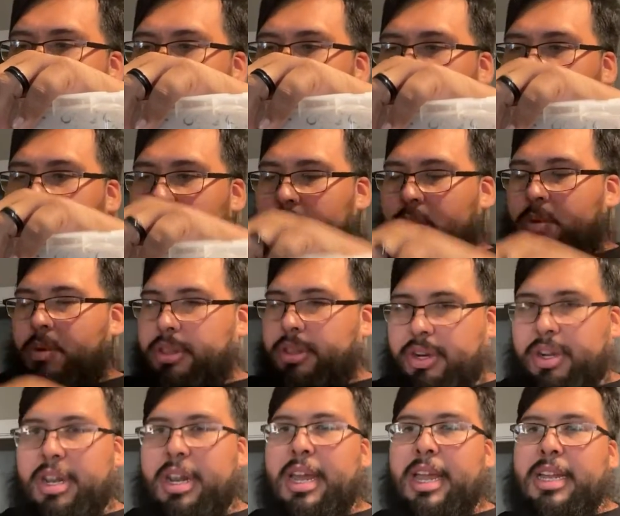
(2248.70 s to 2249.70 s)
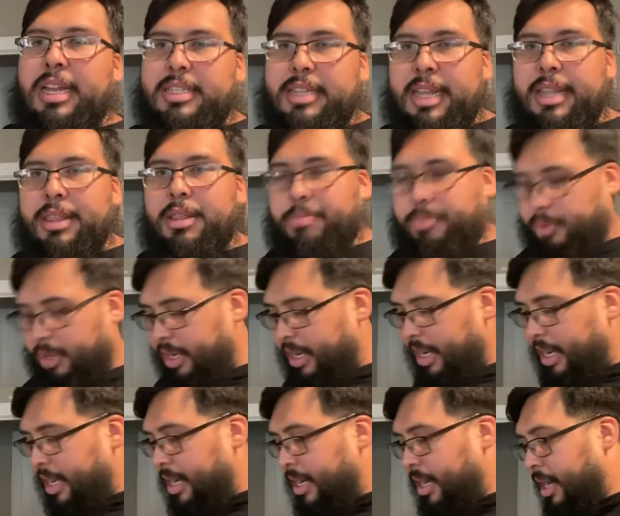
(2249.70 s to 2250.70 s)
run through the lines and the print
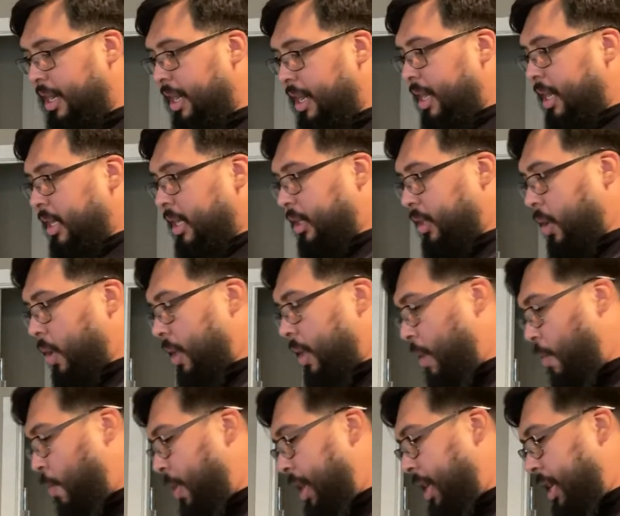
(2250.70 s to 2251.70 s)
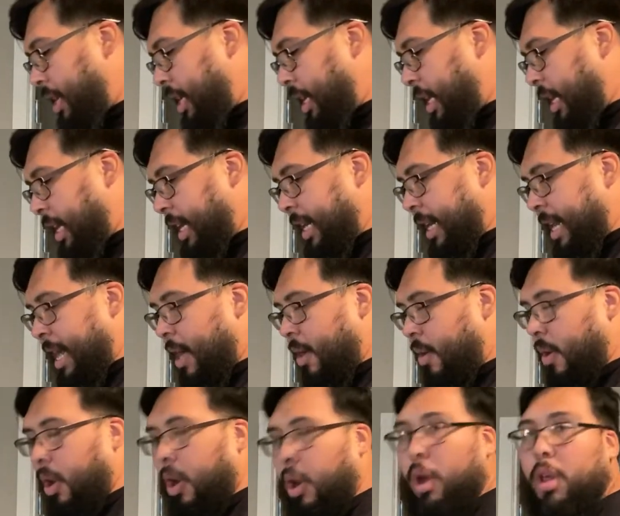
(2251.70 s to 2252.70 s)
head, so that we can clean
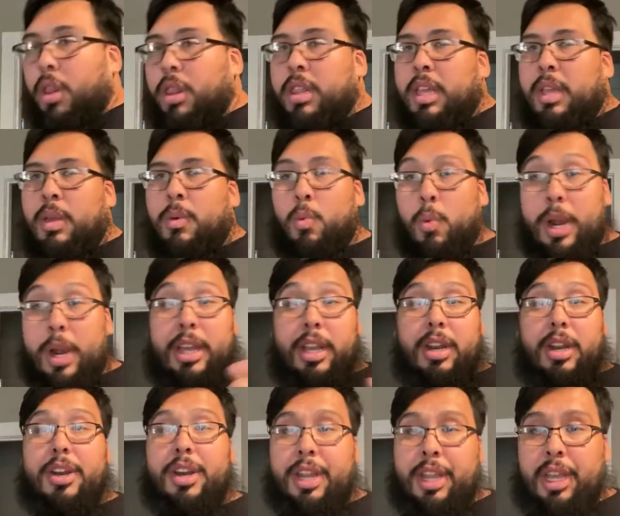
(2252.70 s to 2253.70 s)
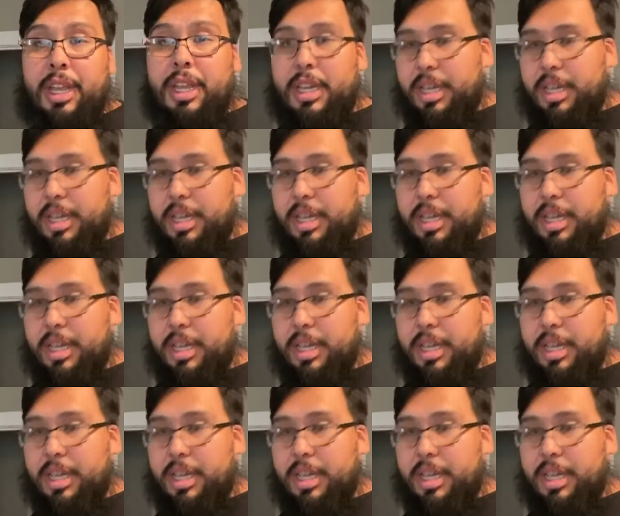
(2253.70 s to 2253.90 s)
out all the regular ink